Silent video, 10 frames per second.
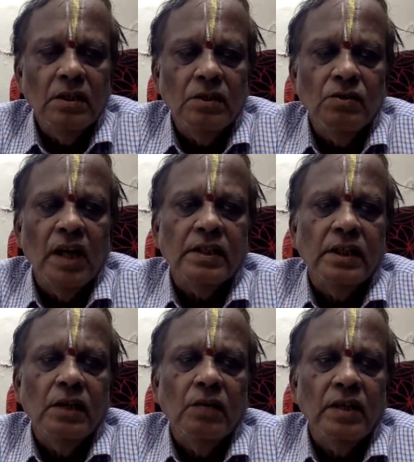to
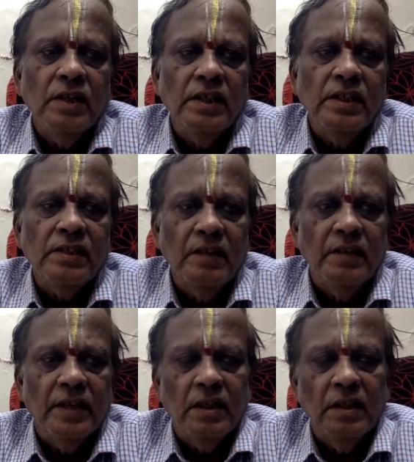Article
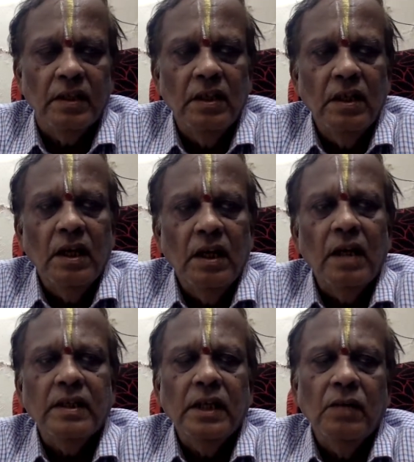137.
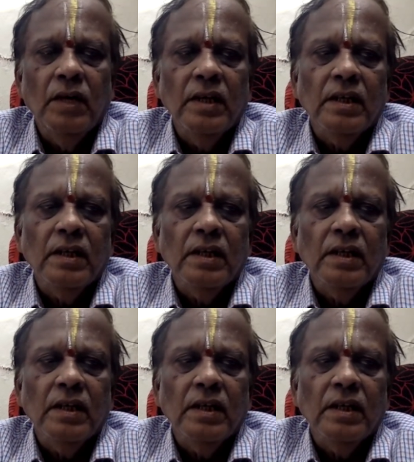Article 1